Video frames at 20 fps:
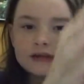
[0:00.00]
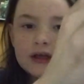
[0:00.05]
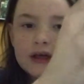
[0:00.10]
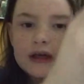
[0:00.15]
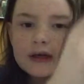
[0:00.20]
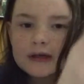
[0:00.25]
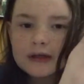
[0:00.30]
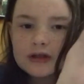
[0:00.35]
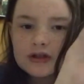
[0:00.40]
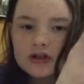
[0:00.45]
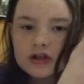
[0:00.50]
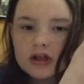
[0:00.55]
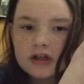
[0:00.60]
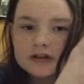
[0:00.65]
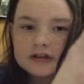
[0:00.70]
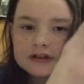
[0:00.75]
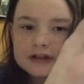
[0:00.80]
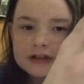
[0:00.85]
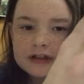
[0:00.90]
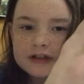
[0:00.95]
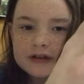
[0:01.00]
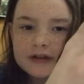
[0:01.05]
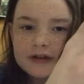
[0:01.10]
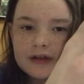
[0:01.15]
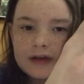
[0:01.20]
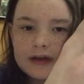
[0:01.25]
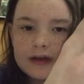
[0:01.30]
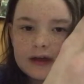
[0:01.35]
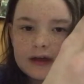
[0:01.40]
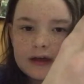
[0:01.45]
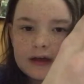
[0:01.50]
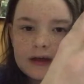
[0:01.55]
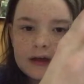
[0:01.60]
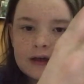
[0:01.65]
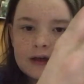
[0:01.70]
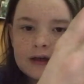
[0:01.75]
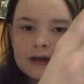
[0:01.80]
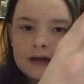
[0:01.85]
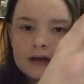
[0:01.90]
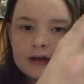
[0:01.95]
the NHL sticker there
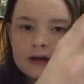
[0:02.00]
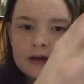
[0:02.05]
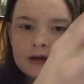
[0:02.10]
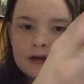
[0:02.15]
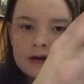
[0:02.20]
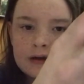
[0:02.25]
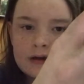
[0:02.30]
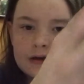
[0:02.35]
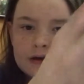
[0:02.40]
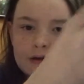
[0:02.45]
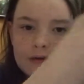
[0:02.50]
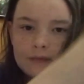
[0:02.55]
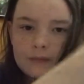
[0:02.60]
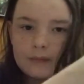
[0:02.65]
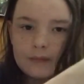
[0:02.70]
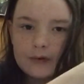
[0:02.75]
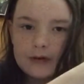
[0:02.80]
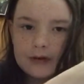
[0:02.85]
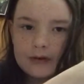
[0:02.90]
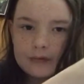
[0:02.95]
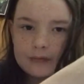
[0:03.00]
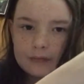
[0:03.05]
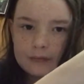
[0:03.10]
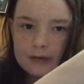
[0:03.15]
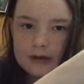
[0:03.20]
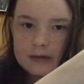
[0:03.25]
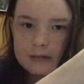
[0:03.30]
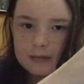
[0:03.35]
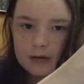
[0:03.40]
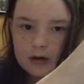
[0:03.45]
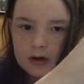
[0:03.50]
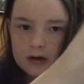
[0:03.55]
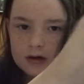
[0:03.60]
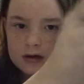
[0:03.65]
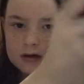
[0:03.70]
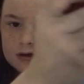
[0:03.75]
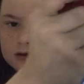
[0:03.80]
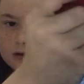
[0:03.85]
with Reebok.